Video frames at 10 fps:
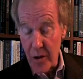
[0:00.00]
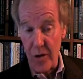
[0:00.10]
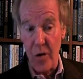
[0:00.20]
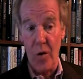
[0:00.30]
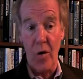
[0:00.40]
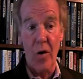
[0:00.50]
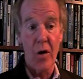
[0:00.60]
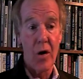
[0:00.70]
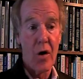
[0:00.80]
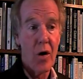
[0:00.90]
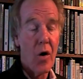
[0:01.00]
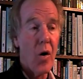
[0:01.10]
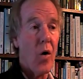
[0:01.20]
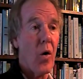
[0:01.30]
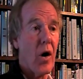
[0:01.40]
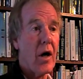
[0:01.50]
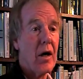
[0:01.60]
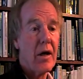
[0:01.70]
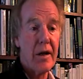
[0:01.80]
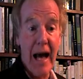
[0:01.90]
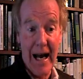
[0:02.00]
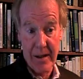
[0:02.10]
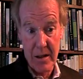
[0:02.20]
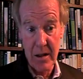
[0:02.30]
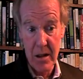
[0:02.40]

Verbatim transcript: to the whole or not.